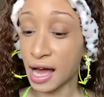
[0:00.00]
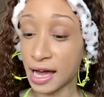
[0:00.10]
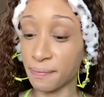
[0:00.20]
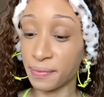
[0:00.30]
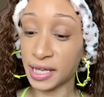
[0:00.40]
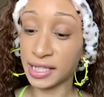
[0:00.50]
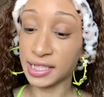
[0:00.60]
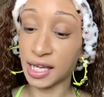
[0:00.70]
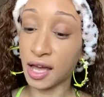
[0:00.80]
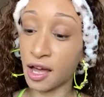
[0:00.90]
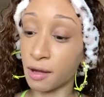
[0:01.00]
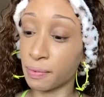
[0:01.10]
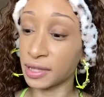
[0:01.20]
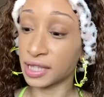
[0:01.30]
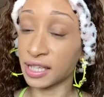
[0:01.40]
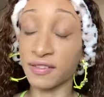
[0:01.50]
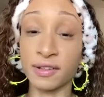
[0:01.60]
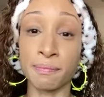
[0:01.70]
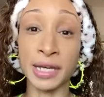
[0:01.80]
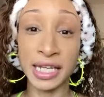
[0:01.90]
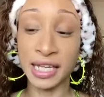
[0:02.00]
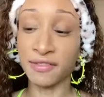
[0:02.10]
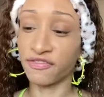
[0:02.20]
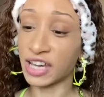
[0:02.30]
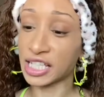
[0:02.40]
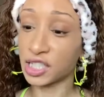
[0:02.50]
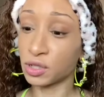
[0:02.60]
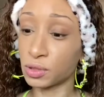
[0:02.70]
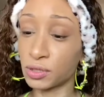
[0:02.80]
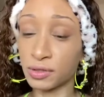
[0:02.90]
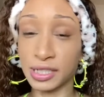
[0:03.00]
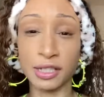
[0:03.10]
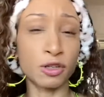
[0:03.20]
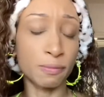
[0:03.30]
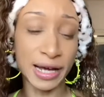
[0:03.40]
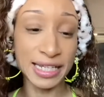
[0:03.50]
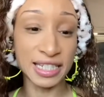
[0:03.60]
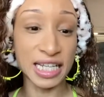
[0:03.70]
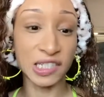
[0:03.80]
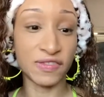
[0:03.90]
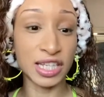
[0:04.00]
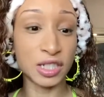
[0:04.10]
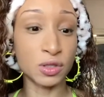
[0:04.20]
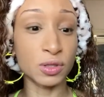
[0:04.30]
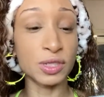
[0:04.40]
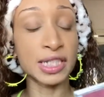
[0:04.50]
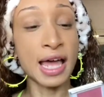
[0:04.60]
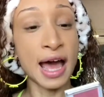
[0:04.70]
I picked up the mini face duals, the little bite-sized face duals.